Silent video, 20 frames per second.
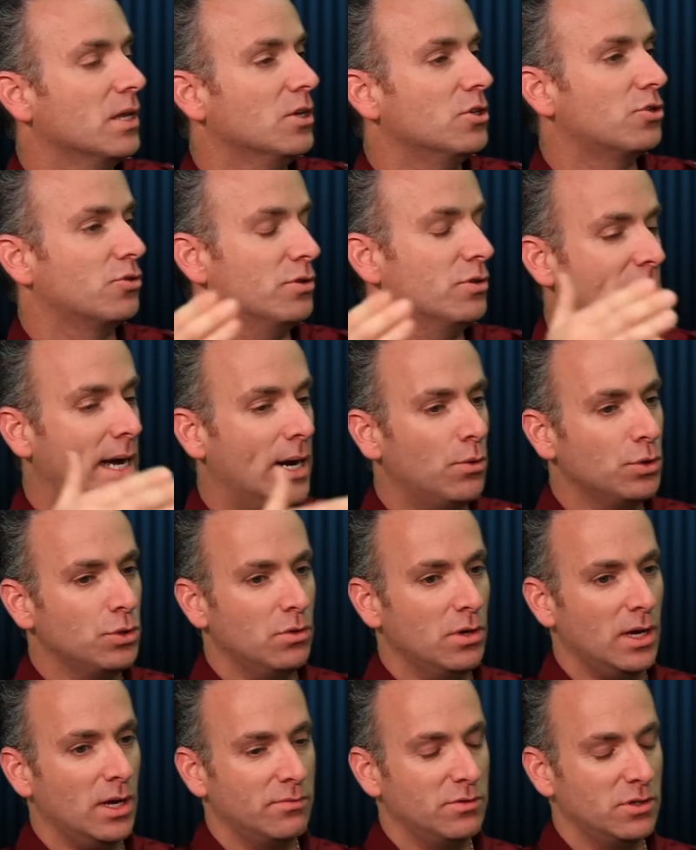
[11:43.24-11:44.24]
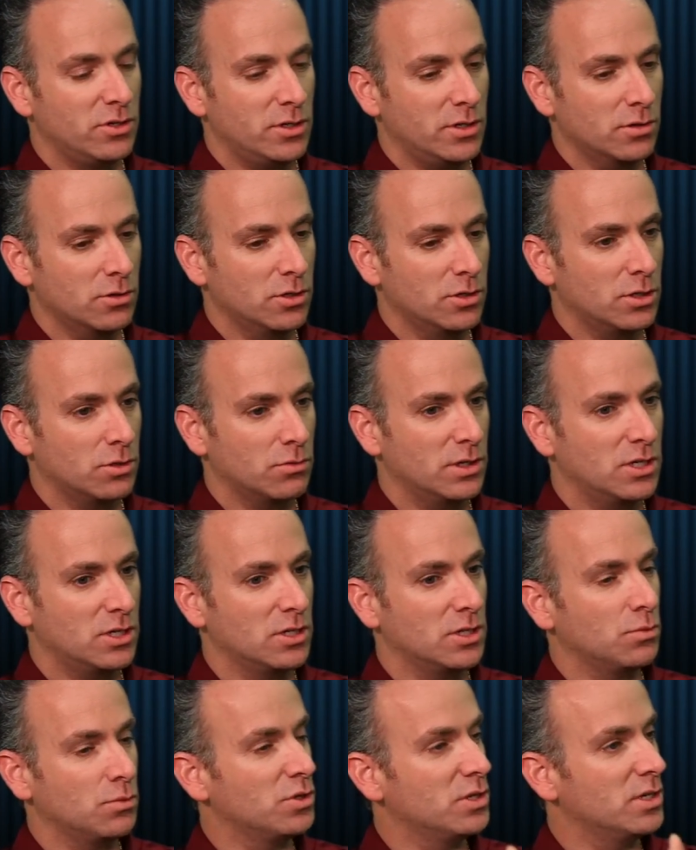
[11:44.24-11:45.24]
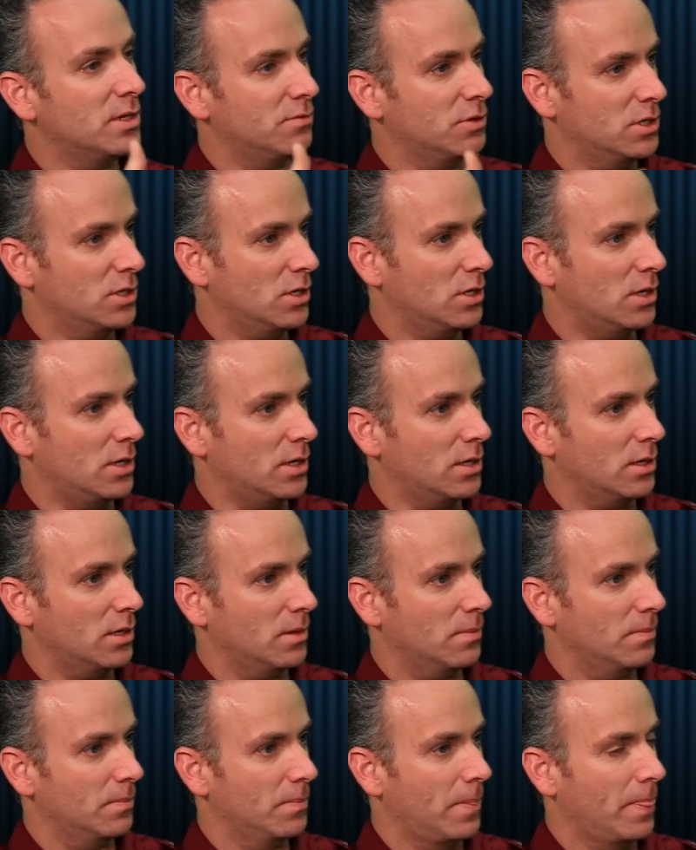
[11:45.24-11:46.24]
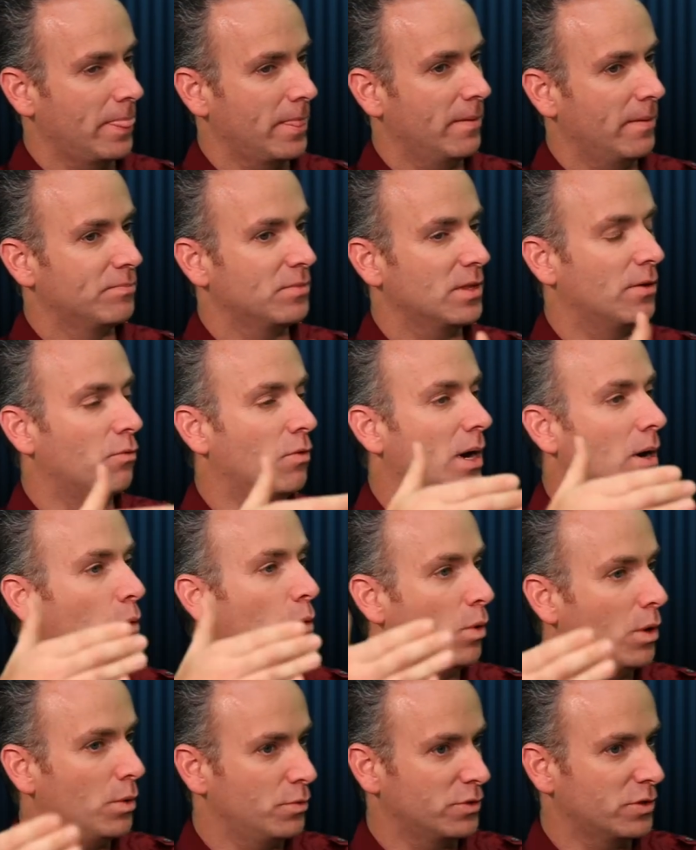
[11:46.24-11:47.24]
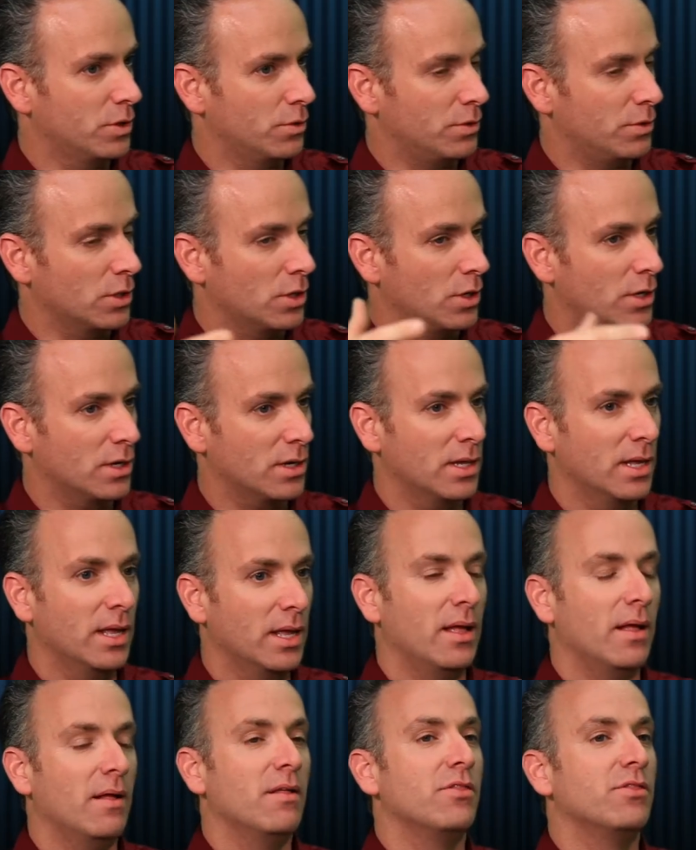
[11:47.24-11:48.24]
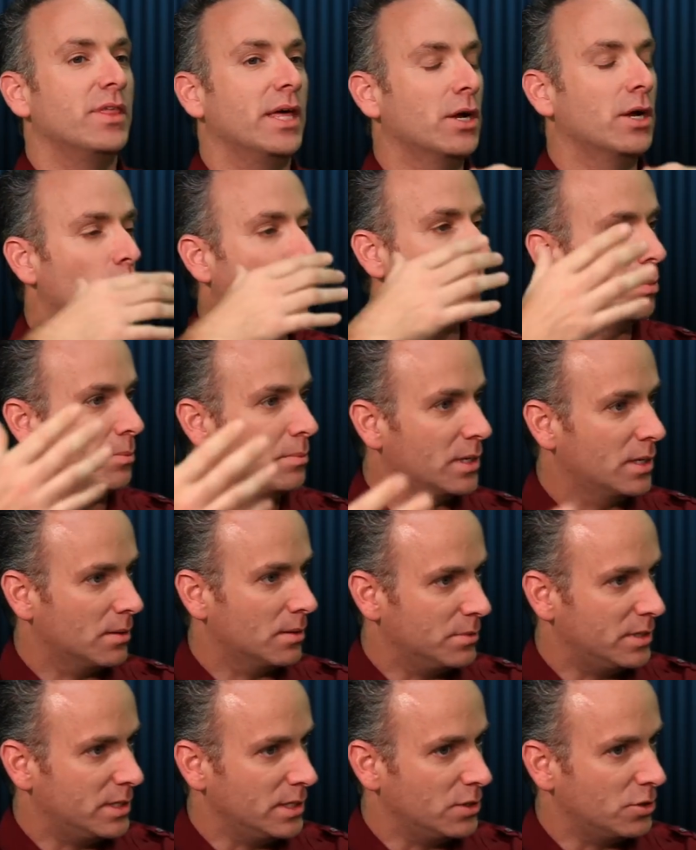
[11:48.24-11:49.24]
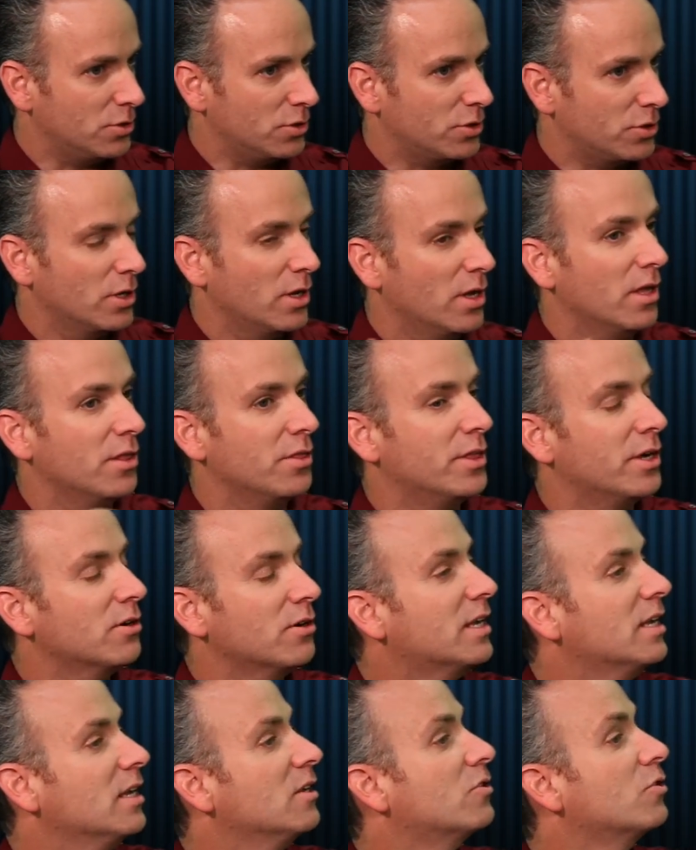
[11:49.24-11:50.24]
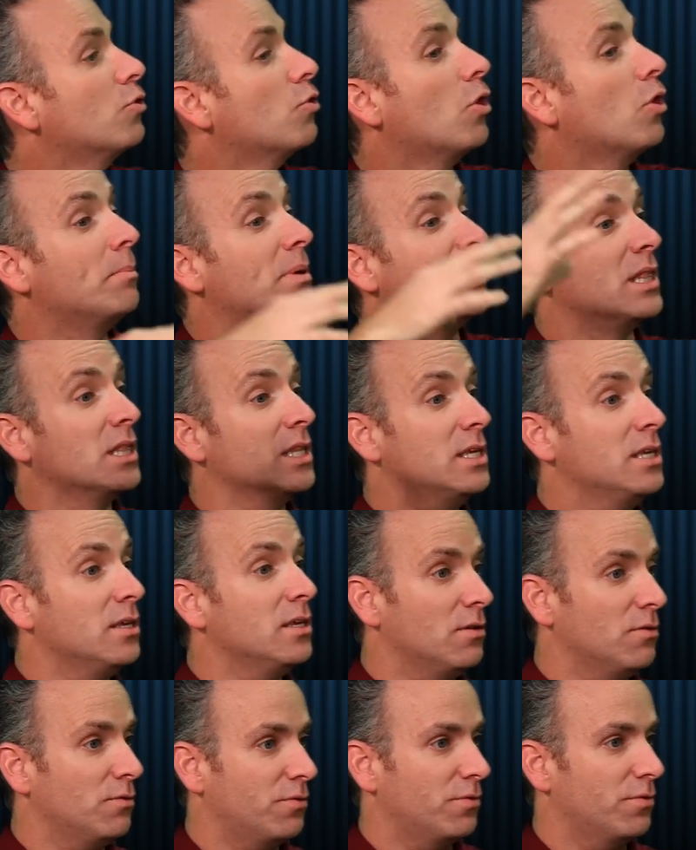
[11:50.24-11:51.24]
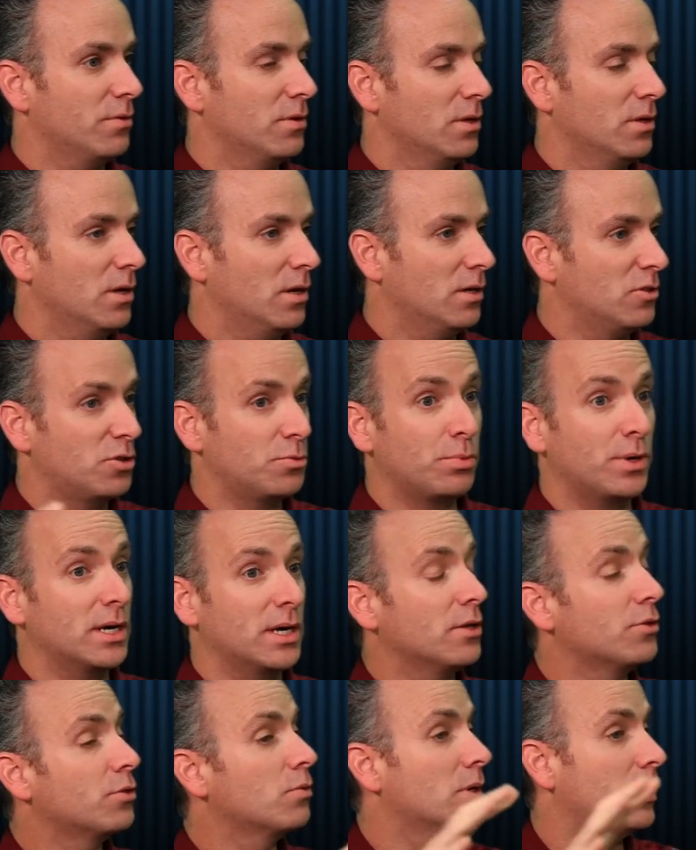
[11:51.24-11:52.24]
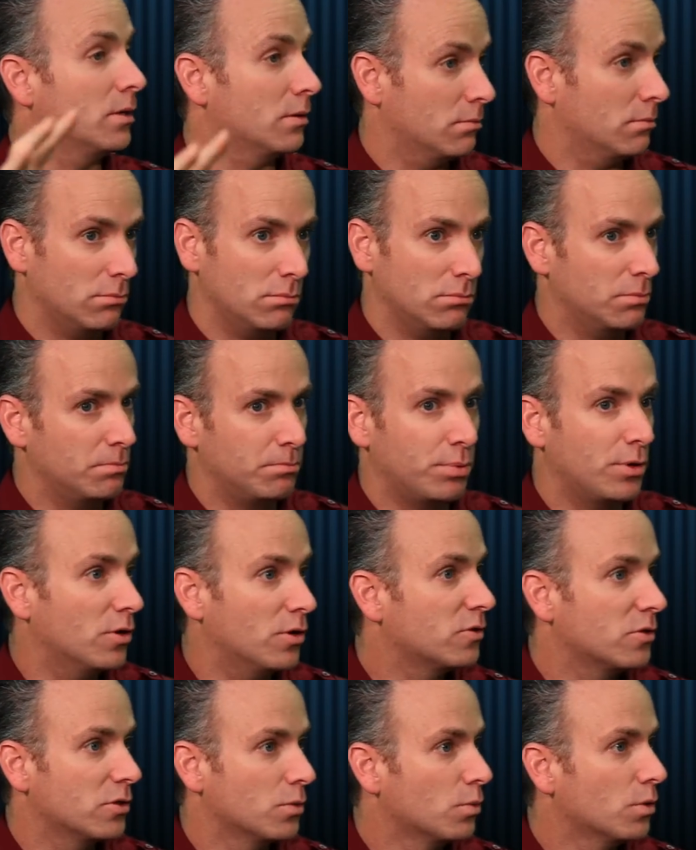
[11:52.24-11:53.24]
So now when you have this younger generation that was never taught about what was going on, they grow up and become teachers. Their kids grow up and leave and spread out throughout parts of the